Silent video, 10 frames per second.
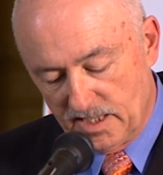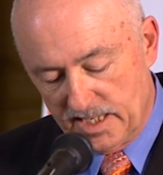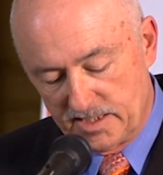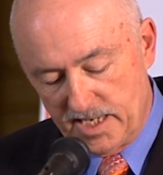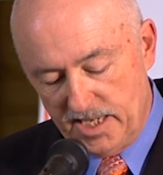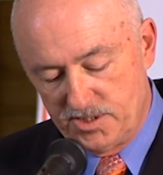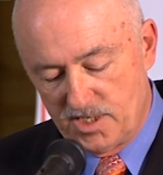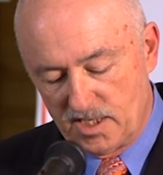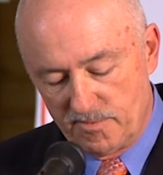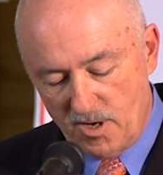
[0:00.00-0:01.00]

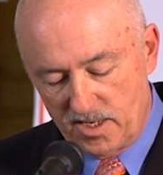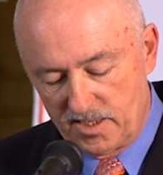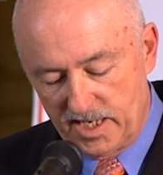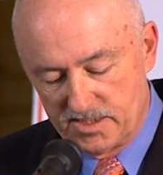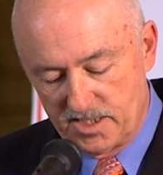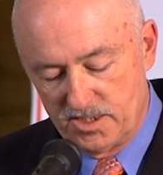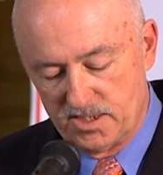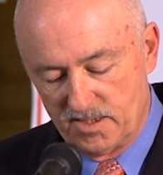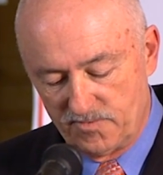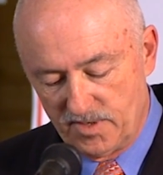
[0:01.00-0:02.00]
engaged in the
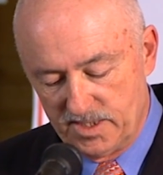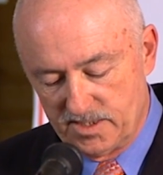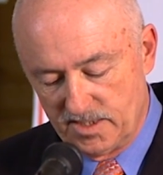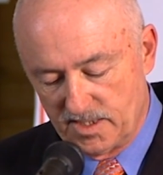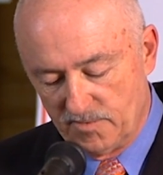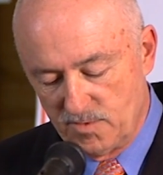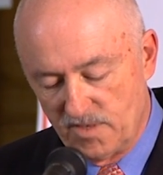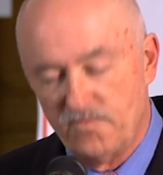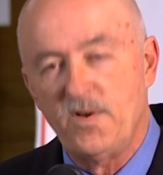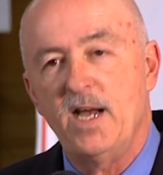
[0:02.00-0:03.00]
modernization of racing that we
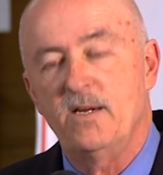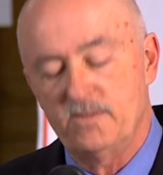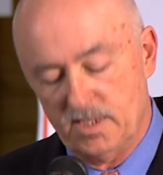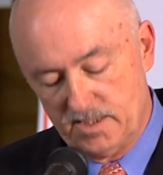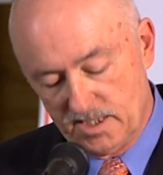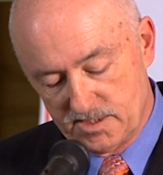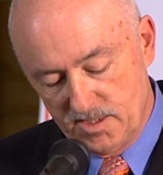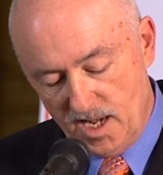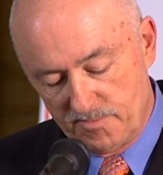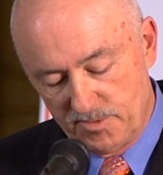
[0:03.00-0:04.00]
have found that does
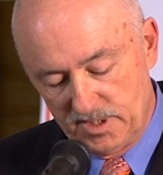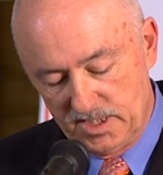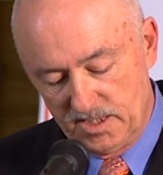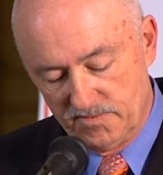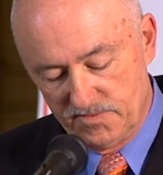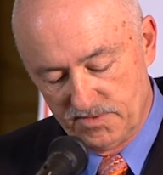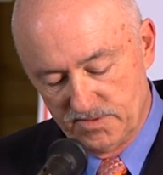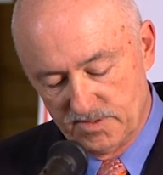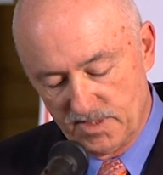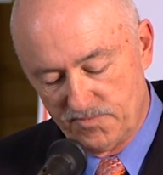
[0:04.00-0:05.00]
not believe
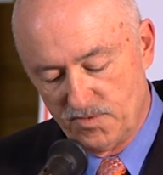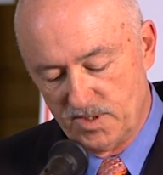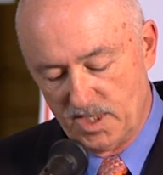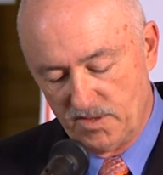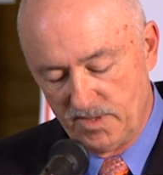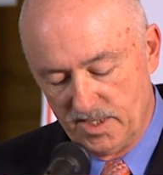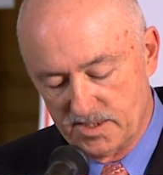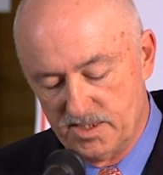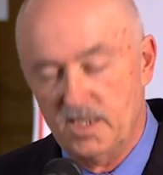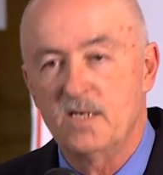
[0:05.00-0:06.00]
that Fort Erie
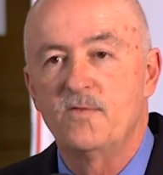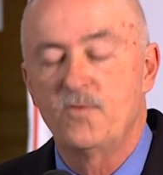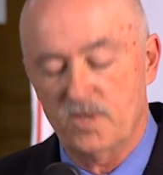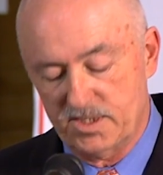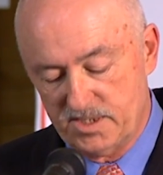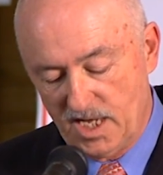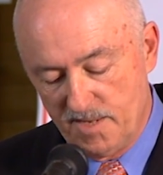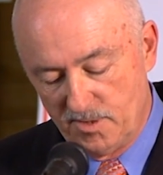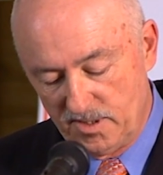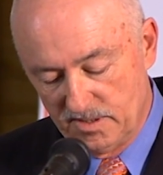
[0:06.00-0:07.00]
is needed for a
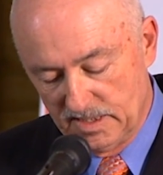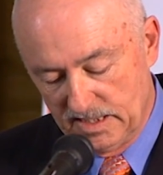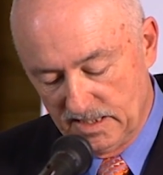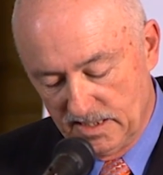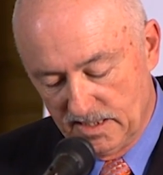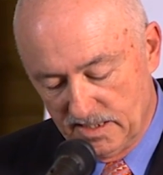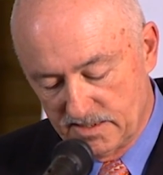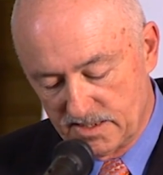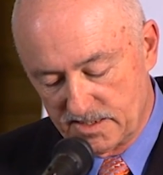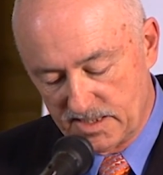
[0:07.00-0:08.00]
stable,
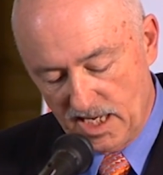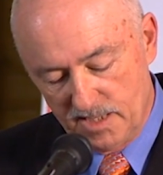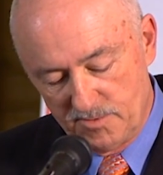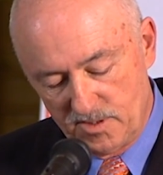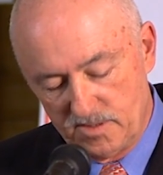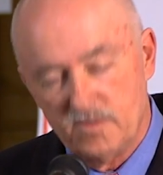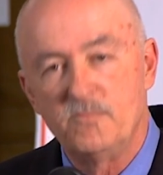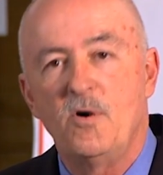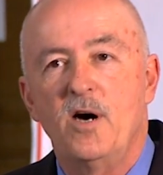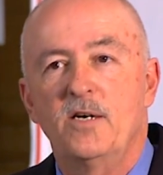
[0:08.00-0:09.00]
sustainable,
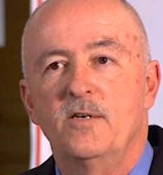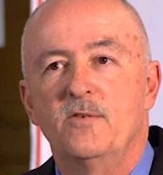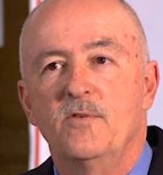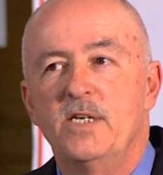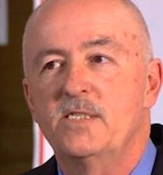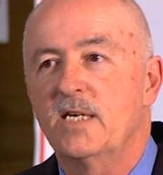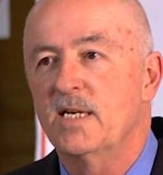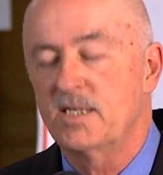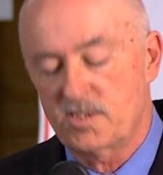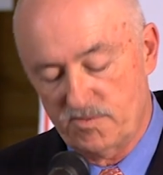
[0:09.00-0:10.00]
modern racing
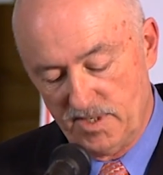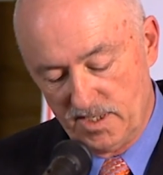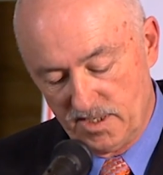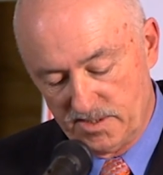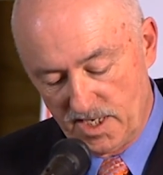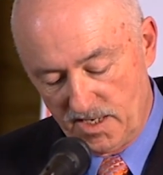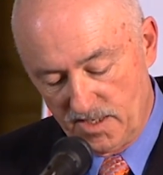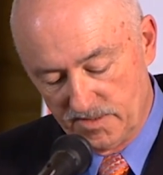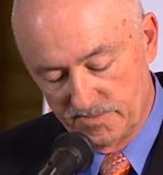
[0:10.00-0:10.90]
industry in Ontario.